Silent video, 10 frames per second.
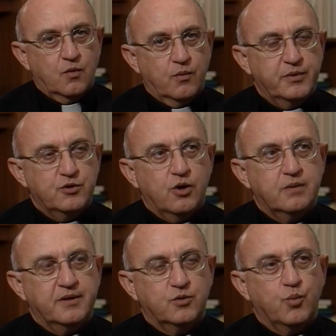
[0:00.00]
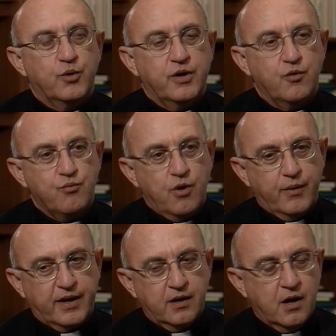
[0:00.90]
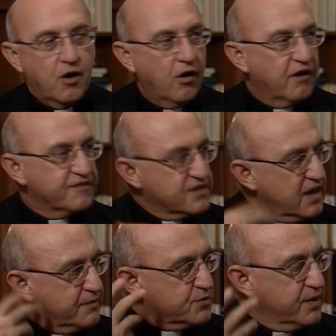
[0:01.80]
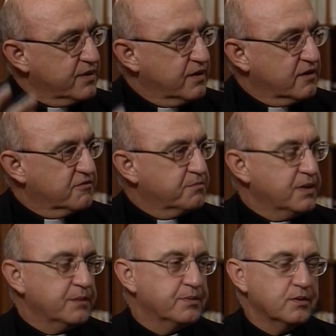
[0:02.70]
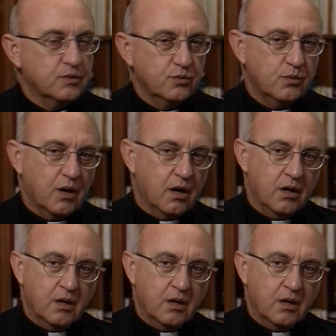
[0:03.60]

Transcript: When we talk about the word heroic, oftentimes we think of people who are,